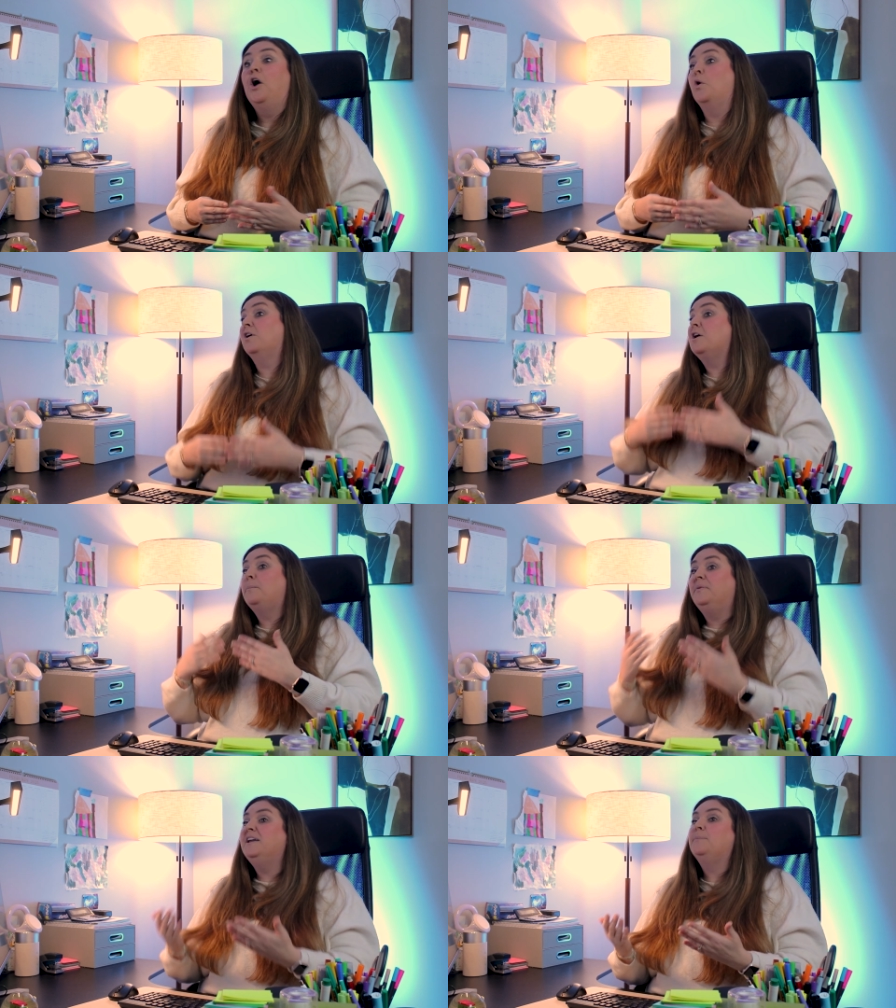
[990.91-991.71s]
or
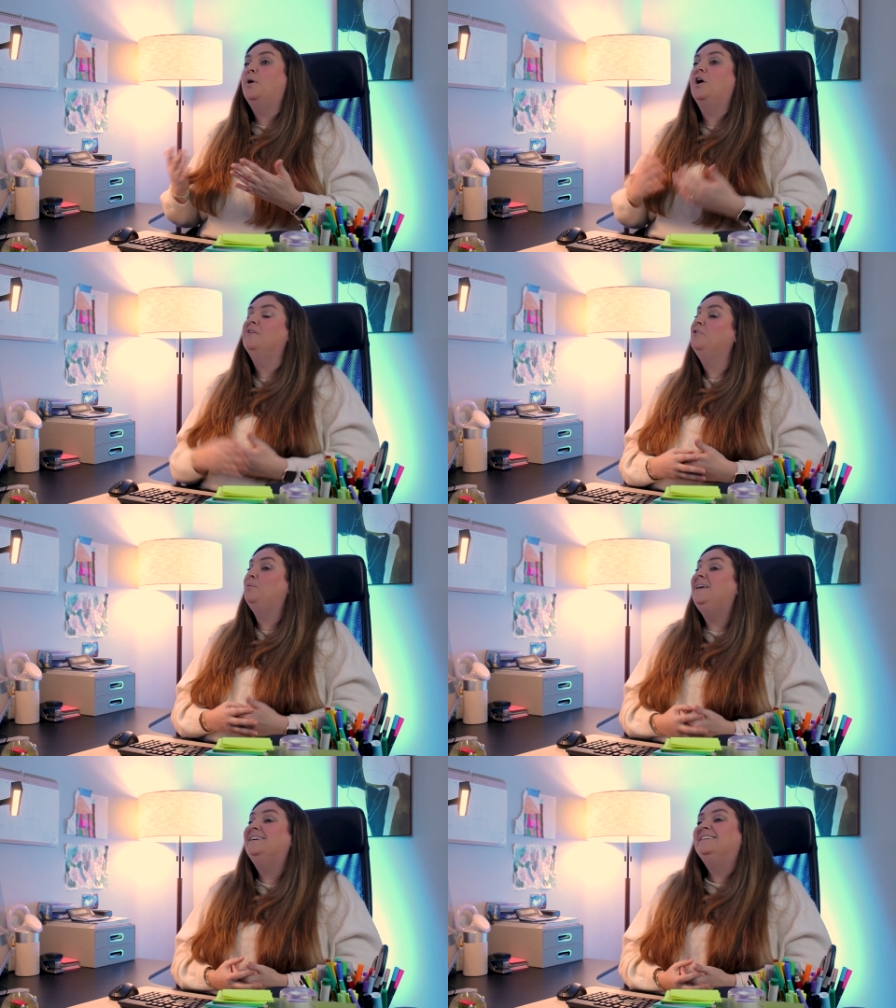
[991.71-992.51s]
complete part of a
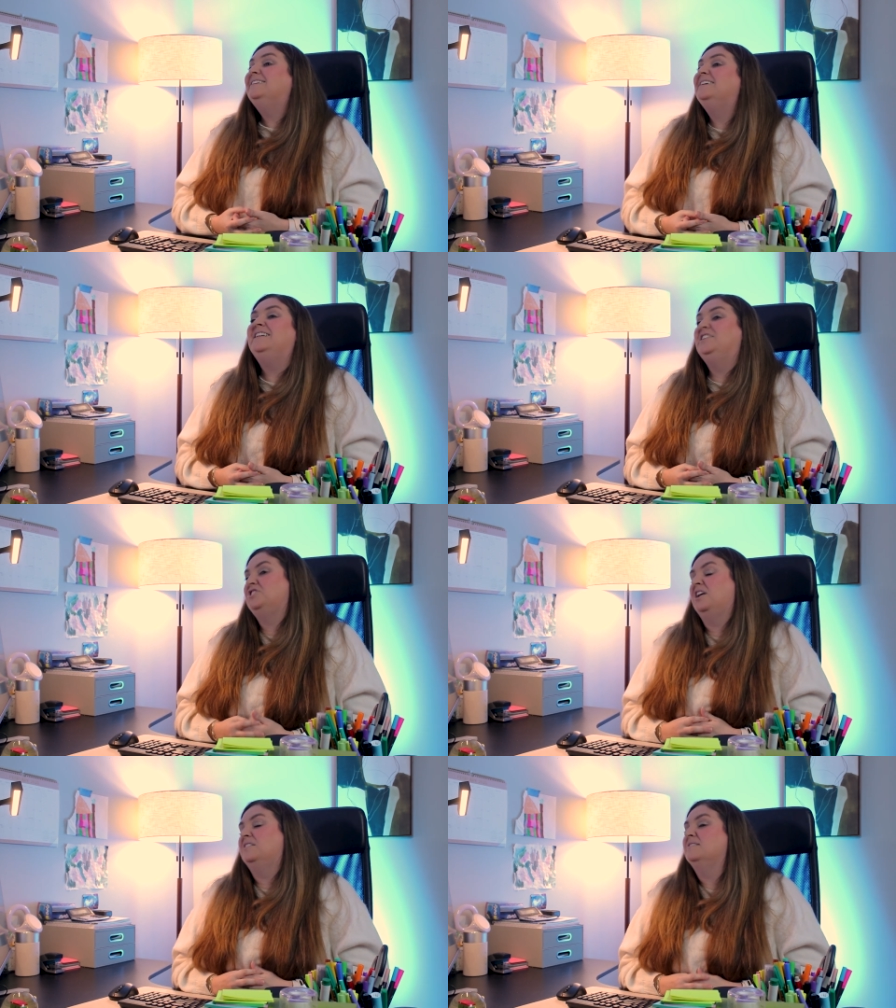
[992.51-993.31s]
weekly cleaning
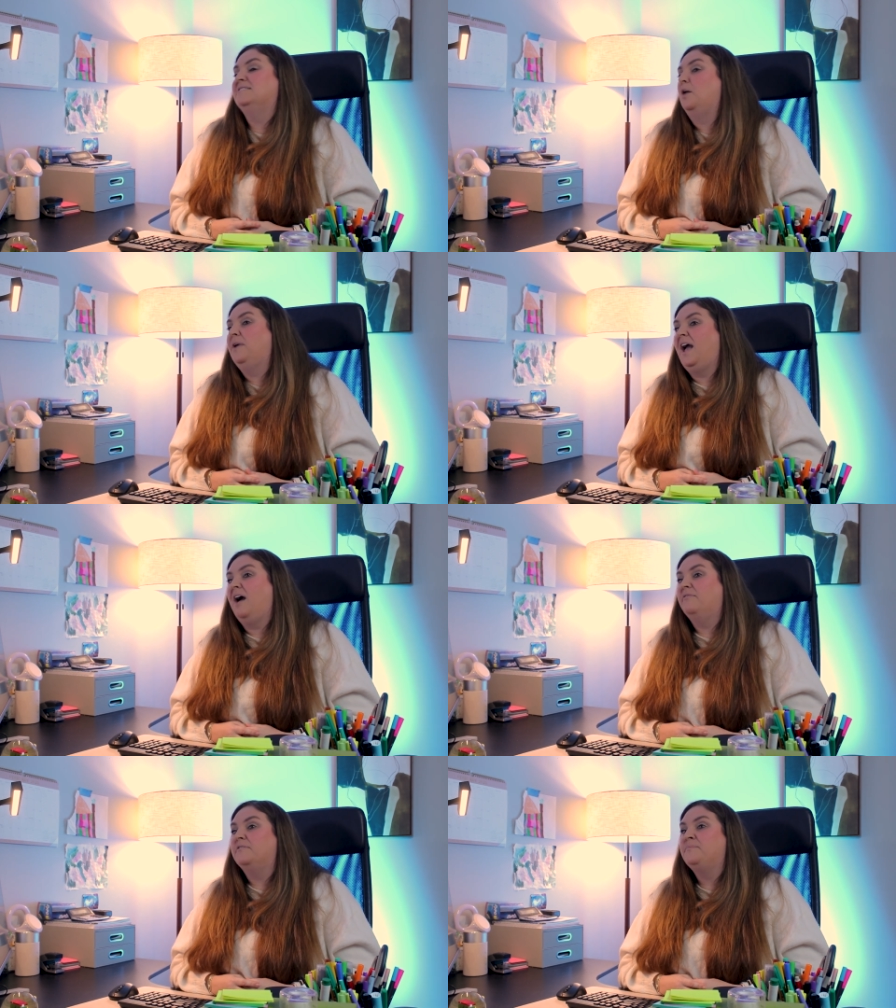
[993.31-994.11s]
checklist that we have.